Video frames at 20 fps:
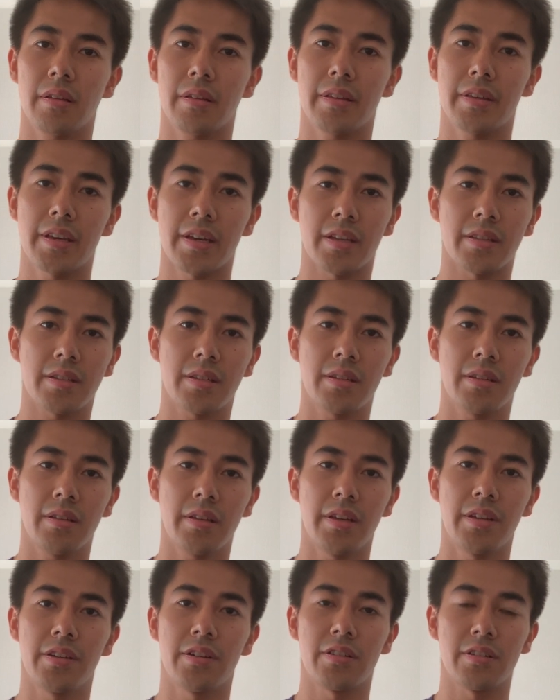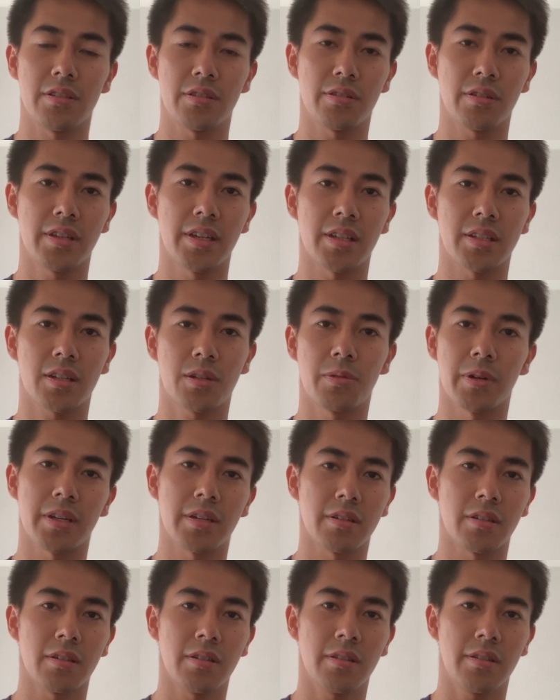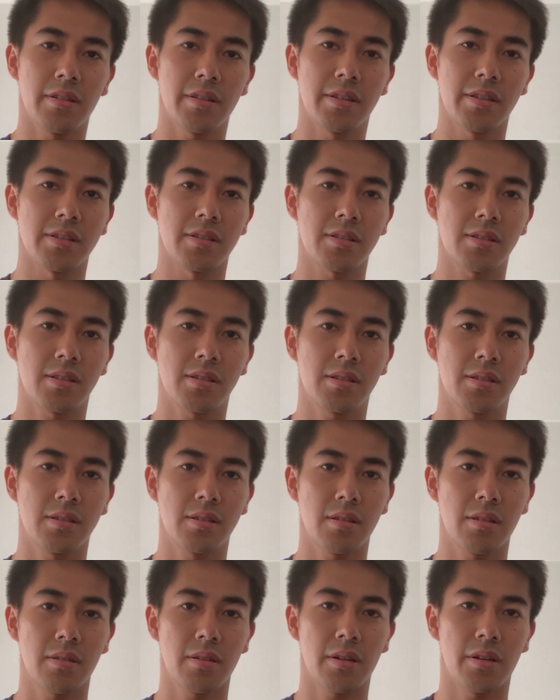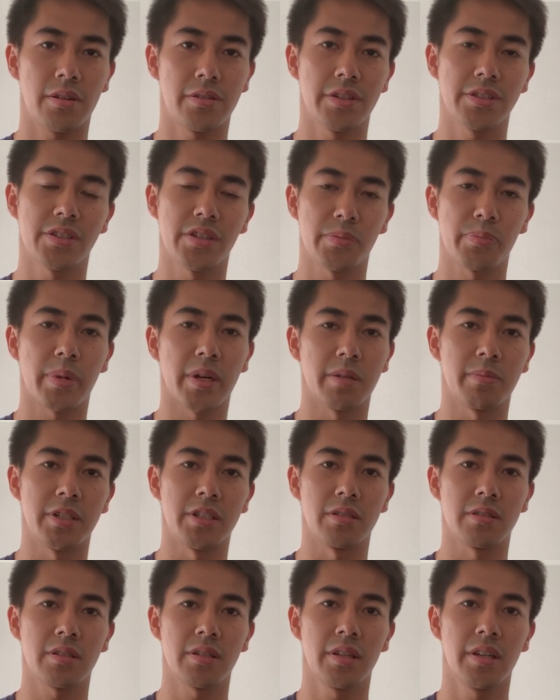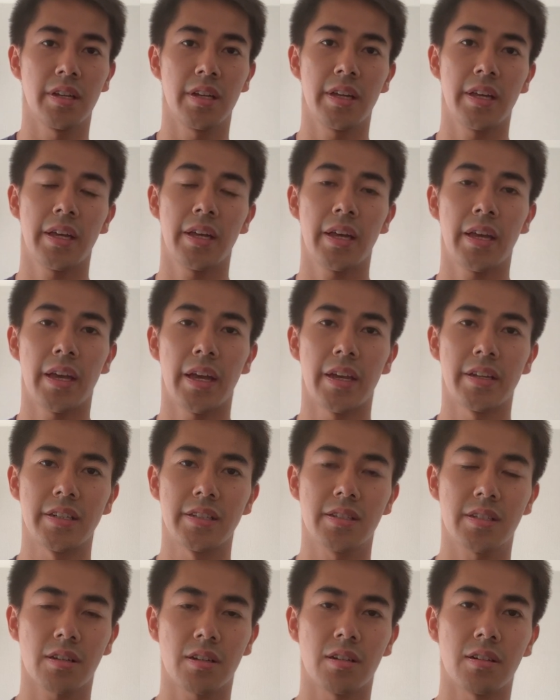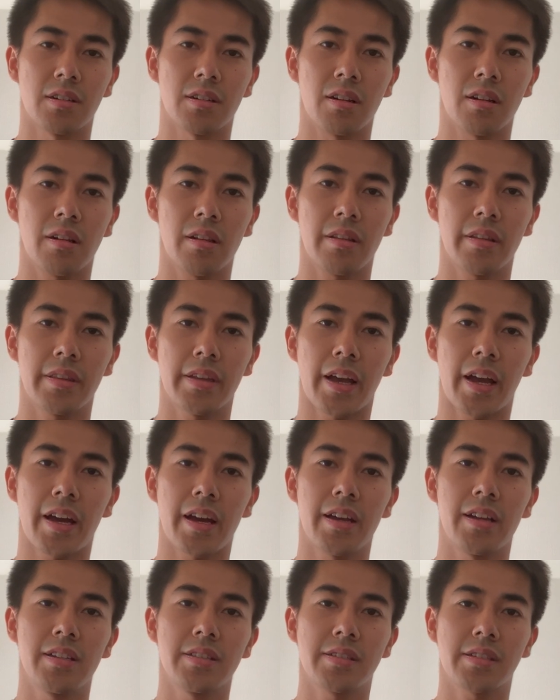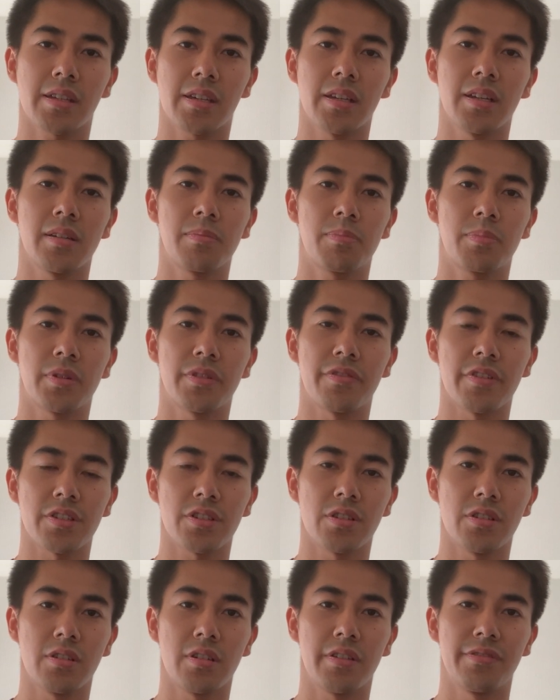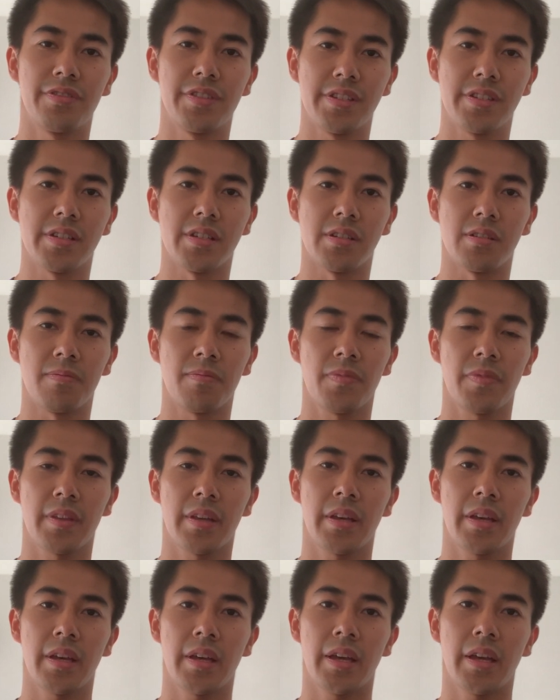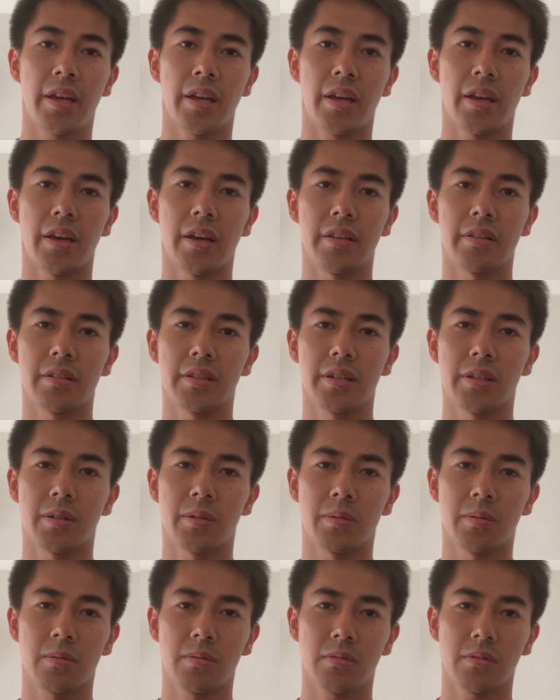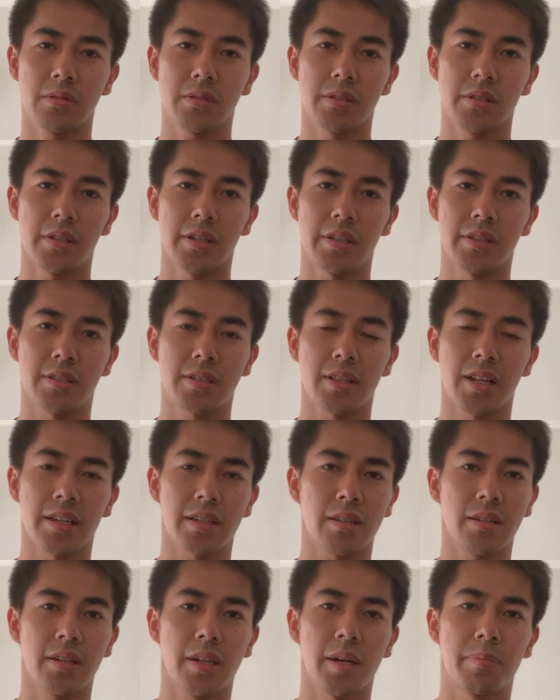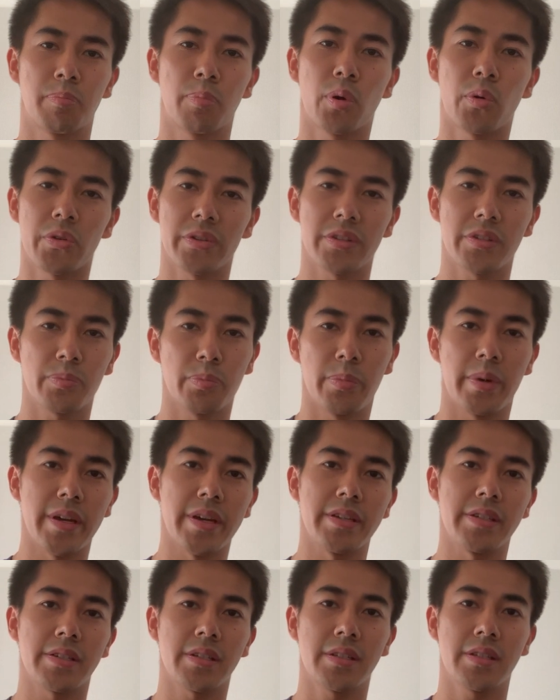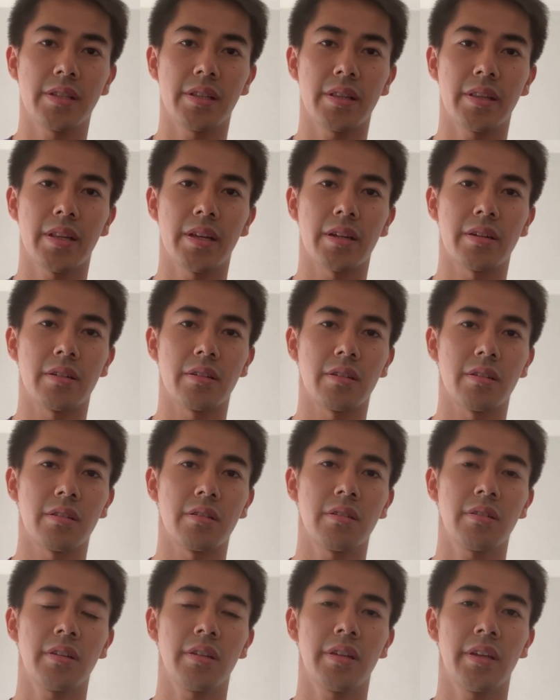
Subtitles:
get in order to get quicker this resident permanent, and it's called the highly skilled professional visa. And it's like a point base that